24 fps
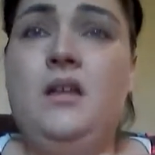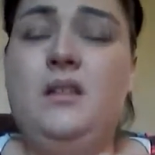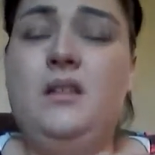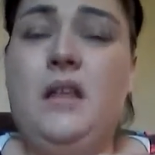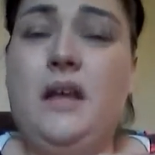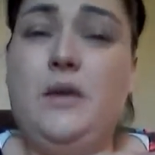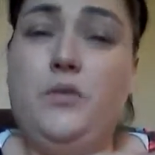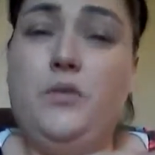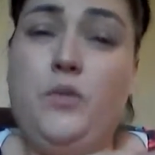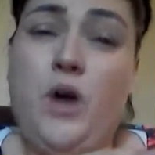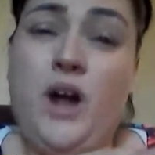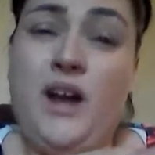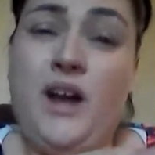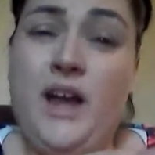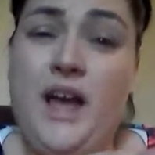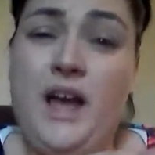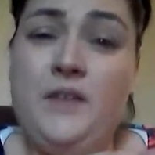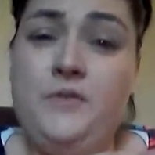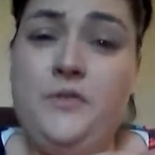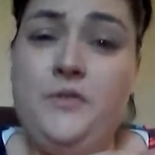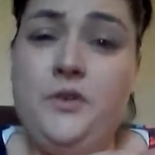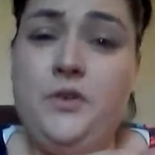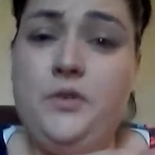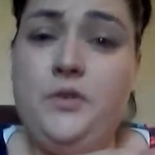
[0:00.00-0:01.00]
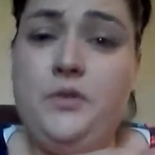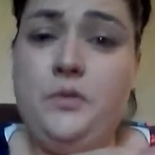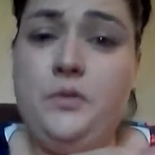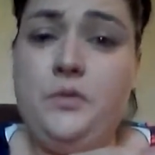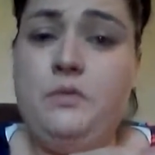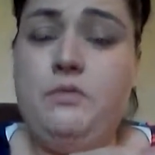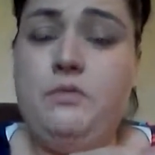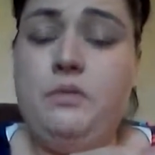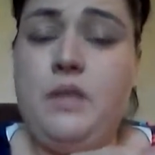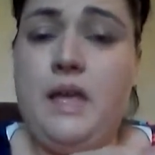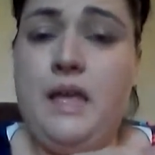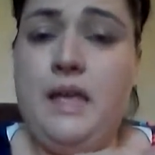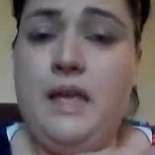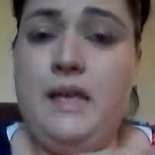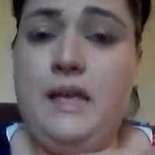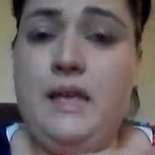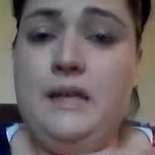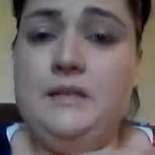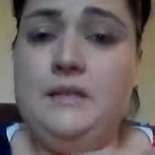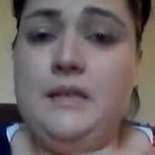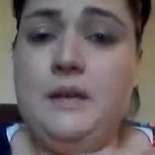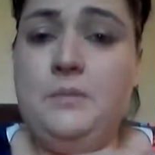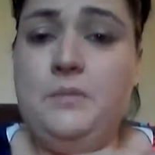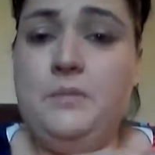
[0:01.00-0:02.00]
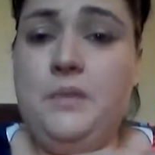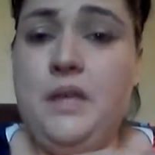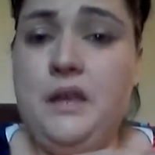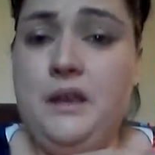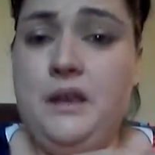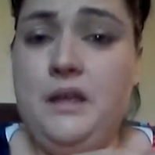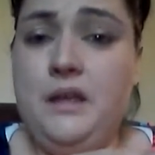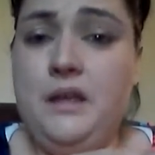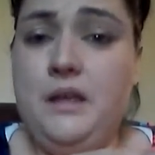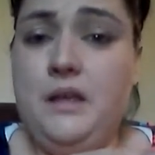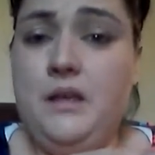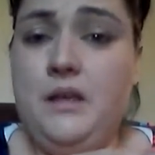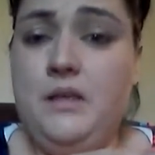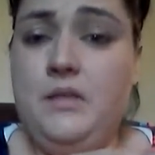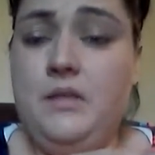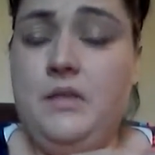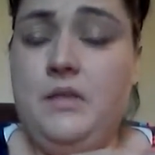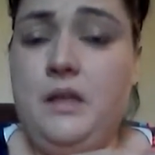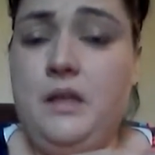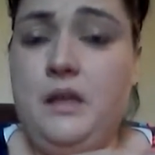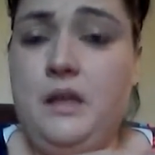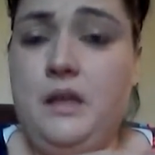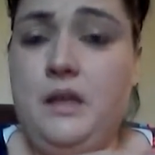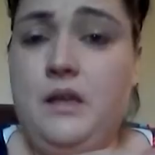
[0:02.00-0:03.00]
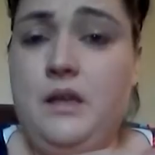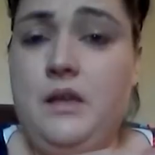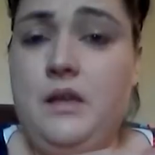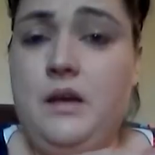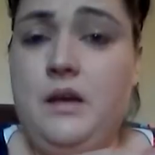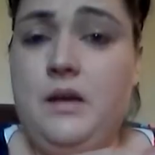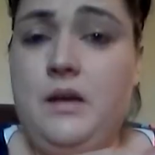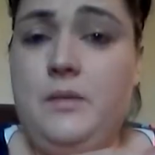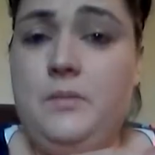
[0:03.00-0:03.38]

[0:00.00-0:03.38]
like right after they end up getting the